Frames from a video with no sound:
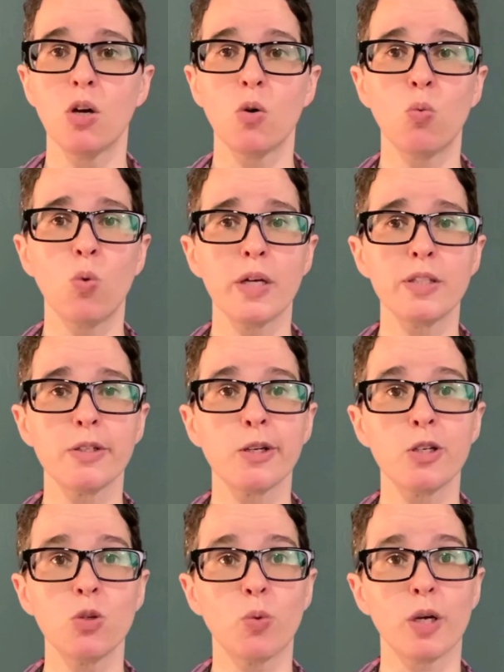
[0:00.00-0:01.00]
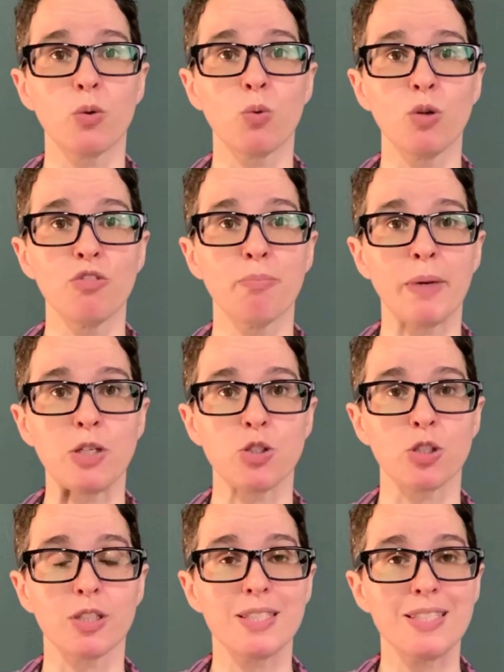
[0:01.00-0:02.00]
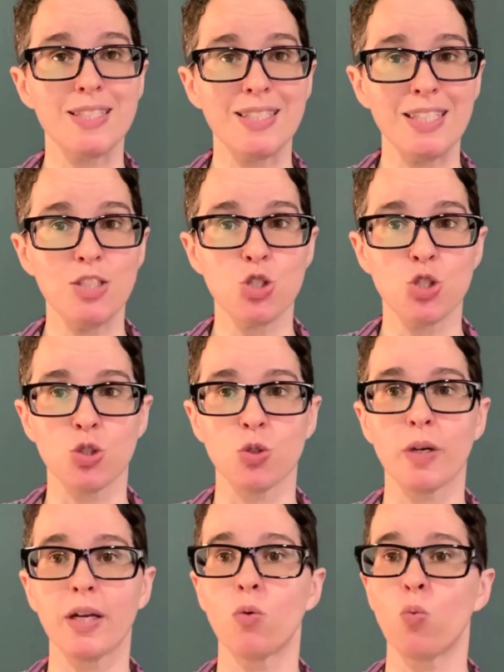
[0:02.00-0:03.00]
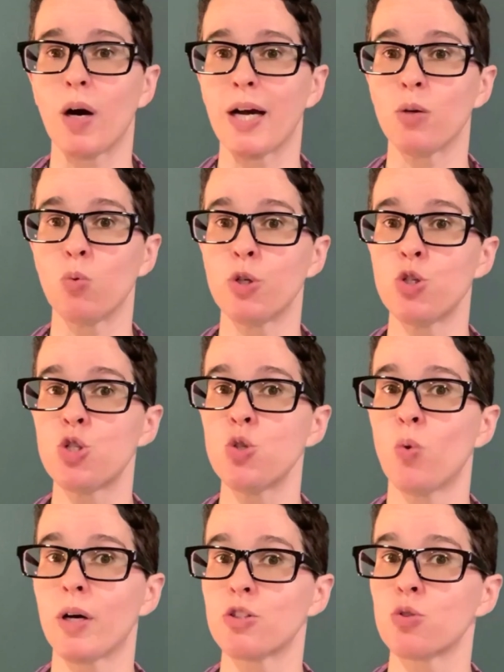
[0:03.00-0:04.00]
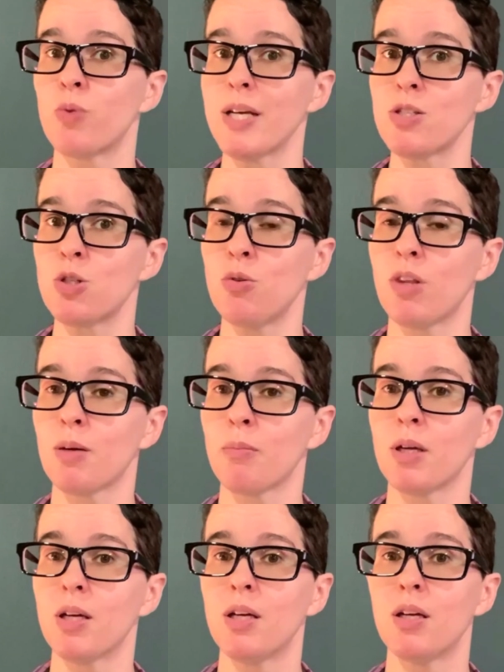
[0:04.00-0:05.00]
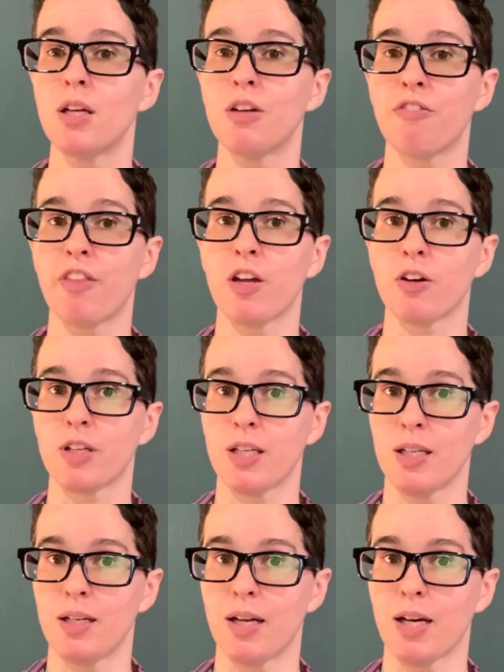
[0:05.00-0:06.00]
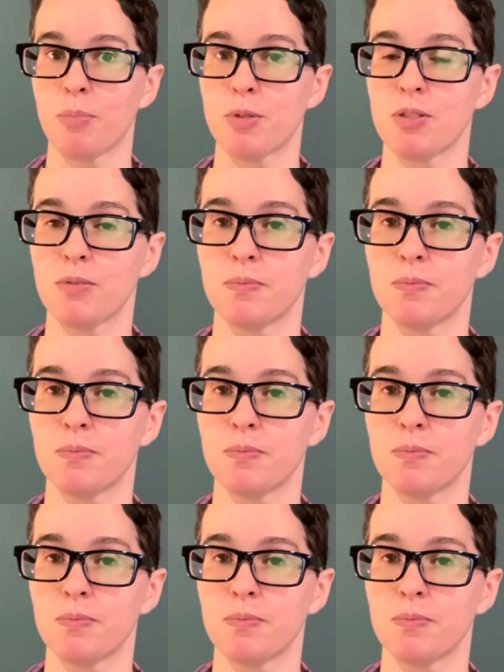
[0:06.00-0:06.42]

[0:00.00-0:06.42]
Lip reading: What could a werewolf mentor teach you? And why wouldn't you want to rescue them if they are kidnapped?